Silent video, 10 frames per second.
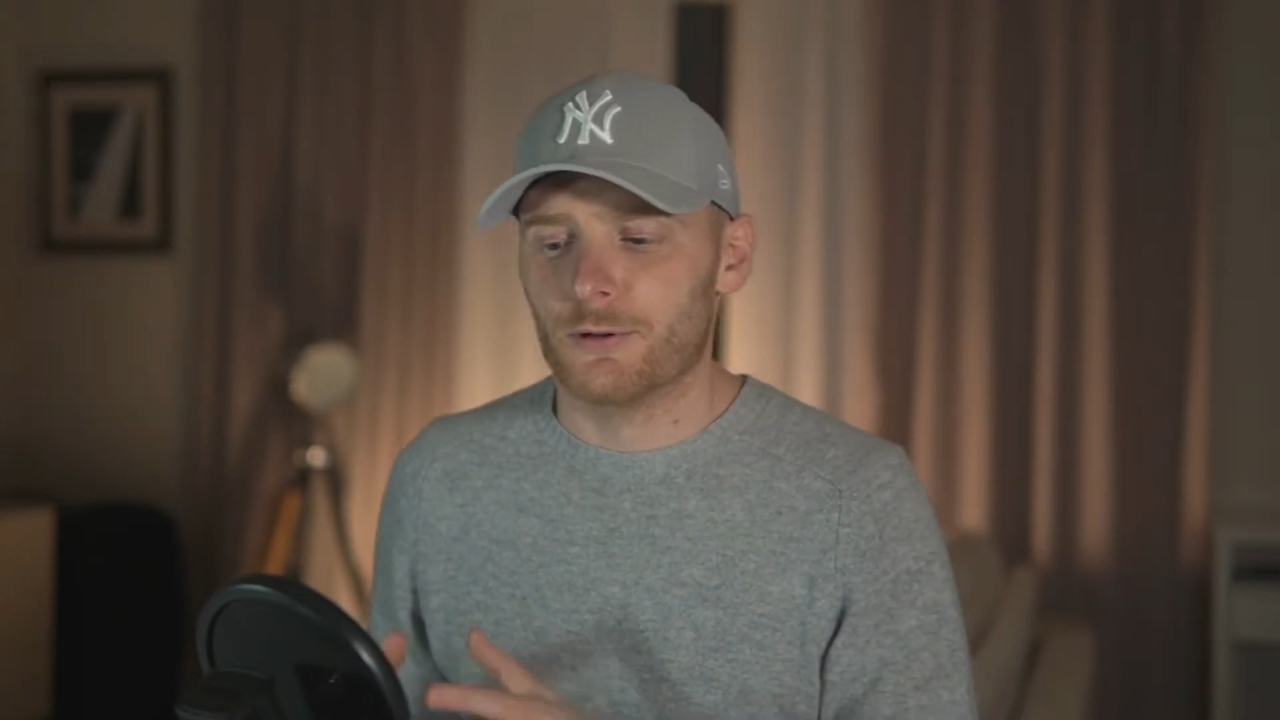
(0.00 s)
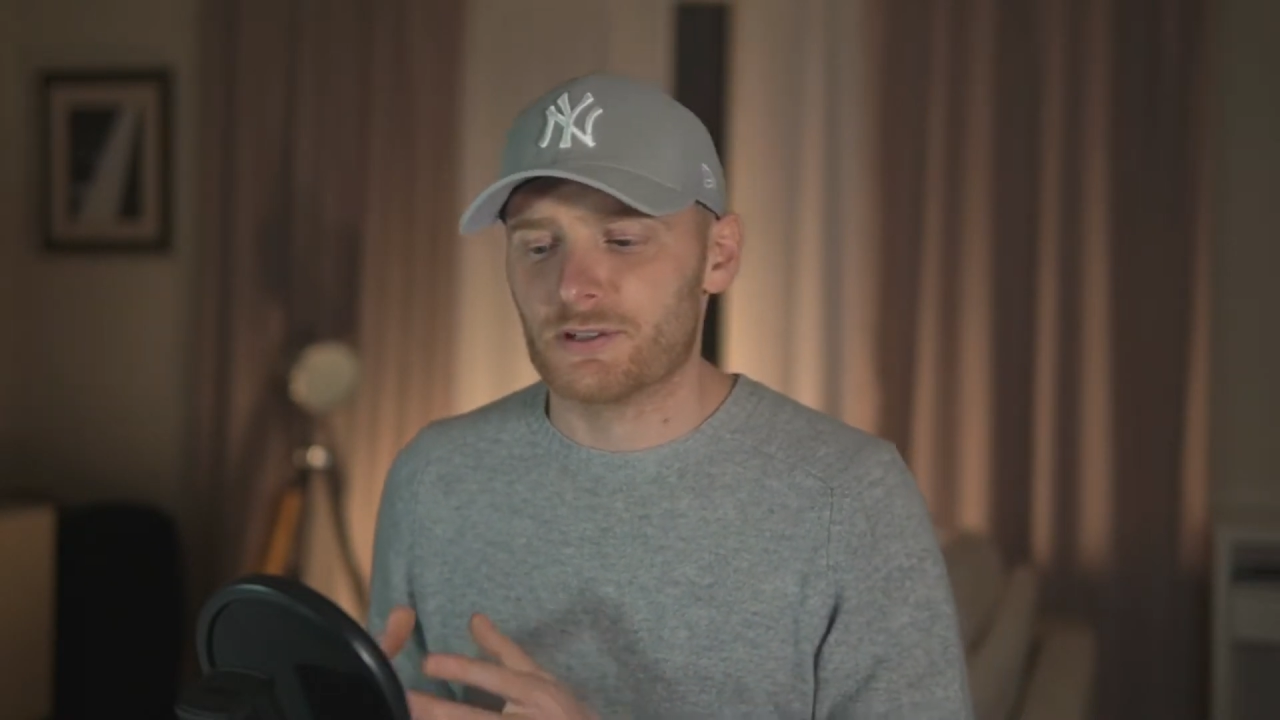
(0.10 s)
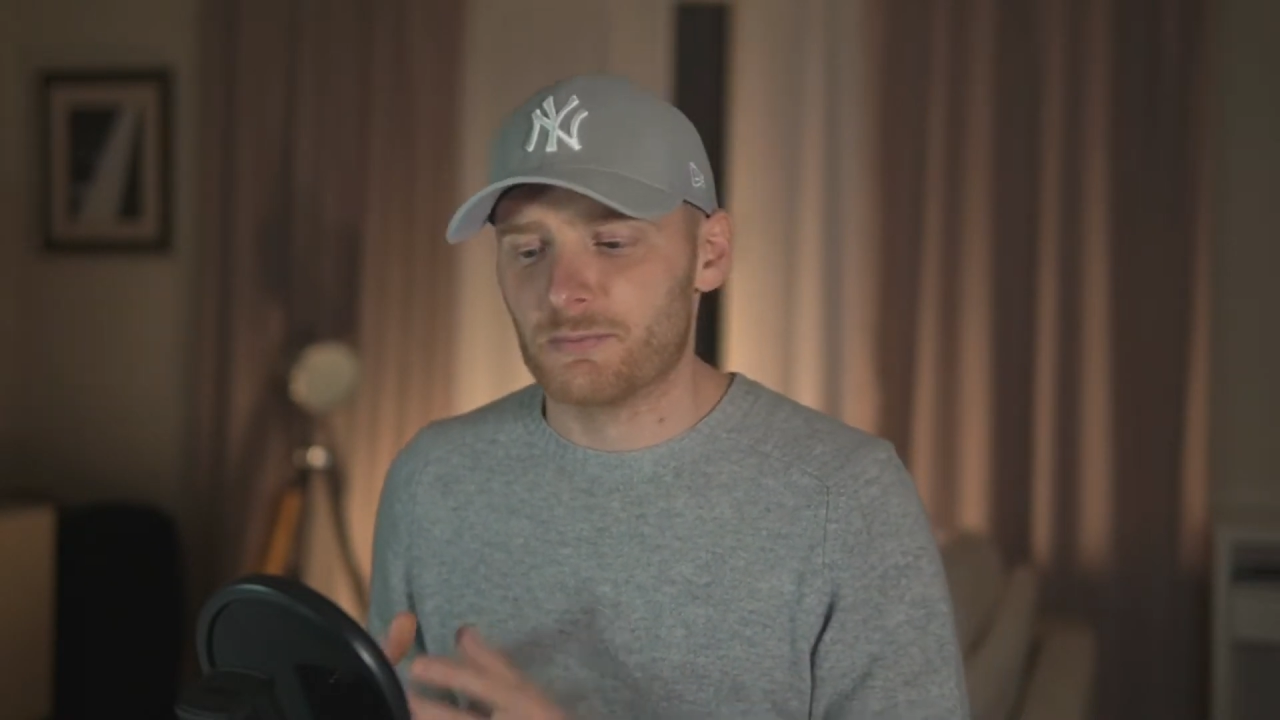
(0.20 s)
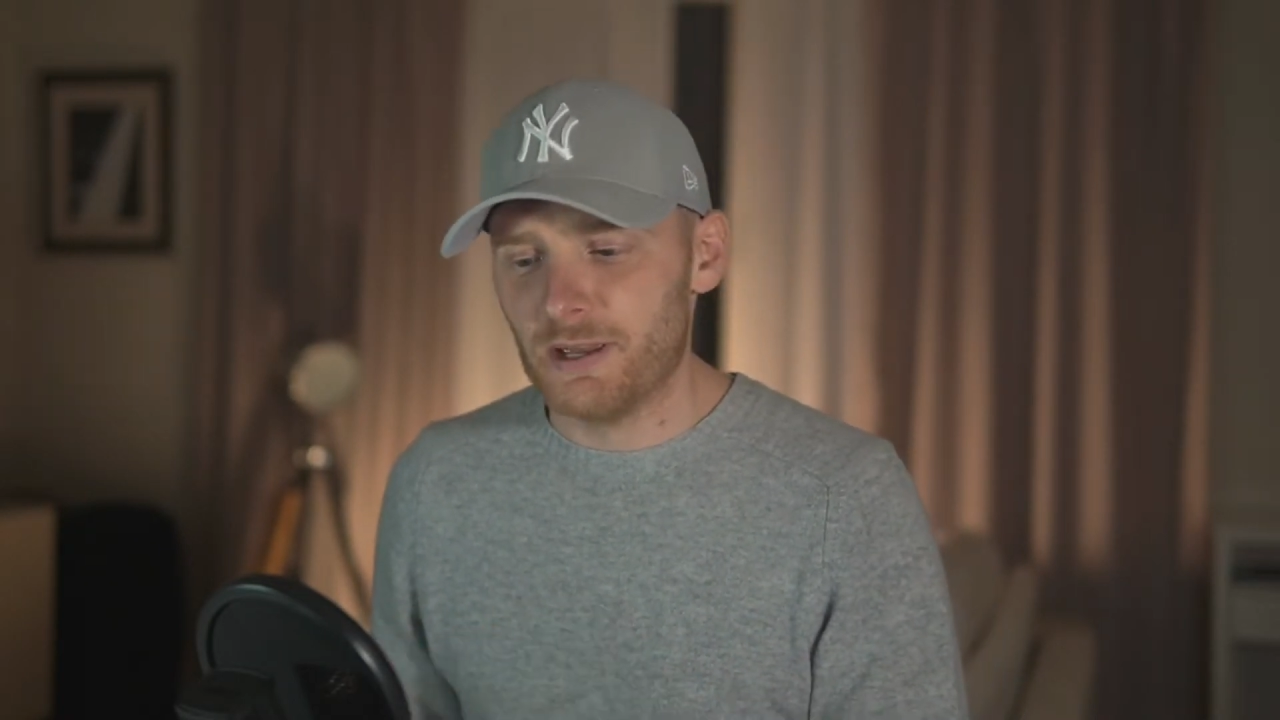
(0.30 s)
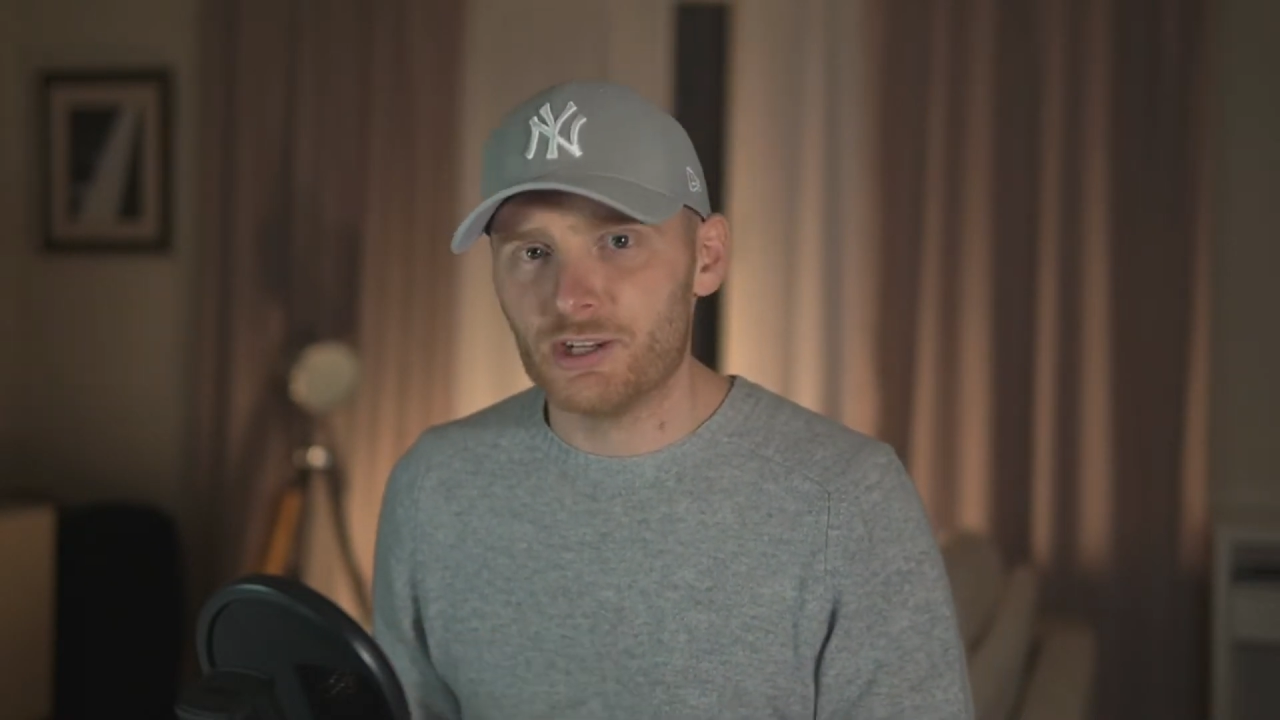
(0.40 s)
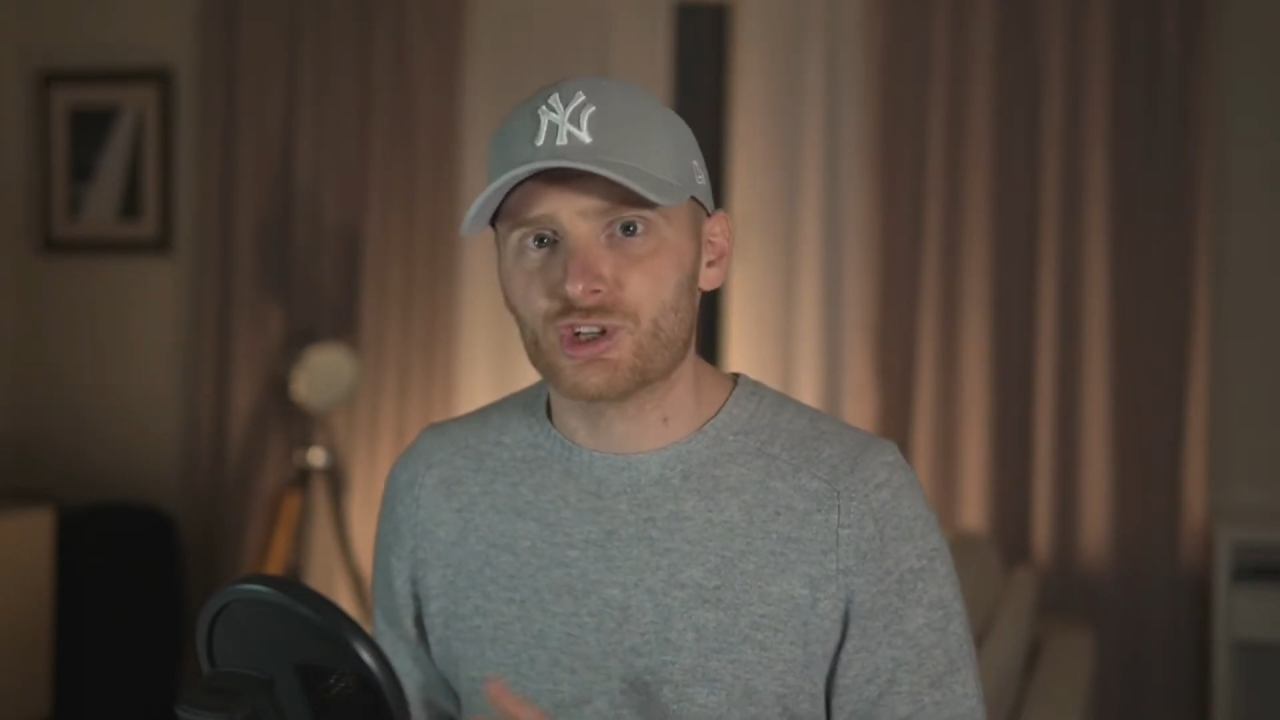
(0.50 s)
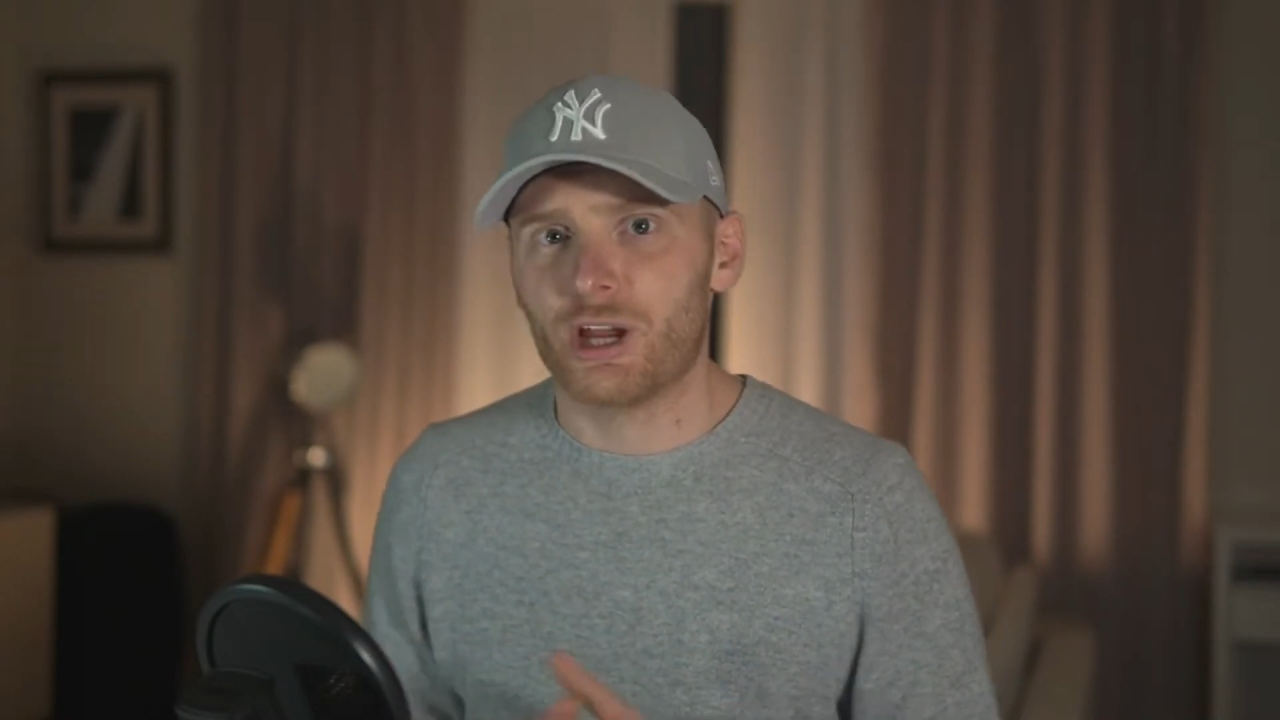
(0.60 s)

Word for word: Spanish